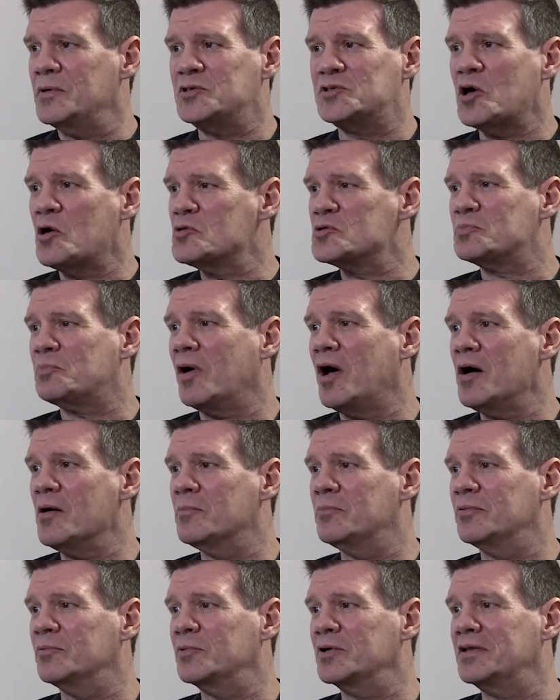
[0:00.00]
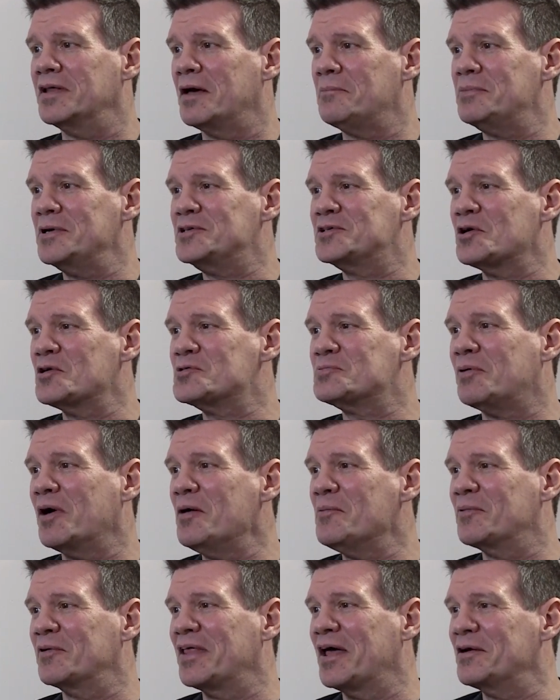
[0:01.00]
I mean, Joe's Pub would not be Joe's
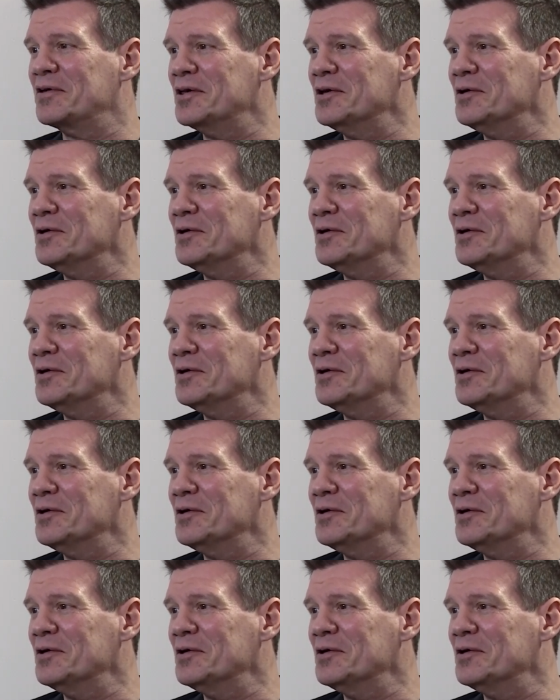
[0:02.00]
Pub without